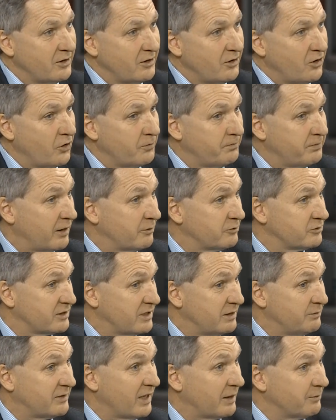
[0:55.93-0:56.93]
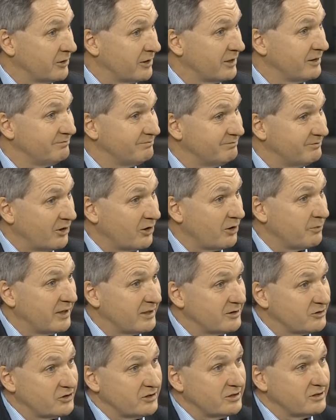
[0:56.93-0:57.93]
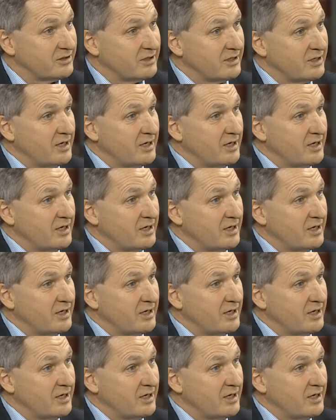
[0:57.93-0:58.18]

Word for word: Our plan was to keep that money on our balance sheet.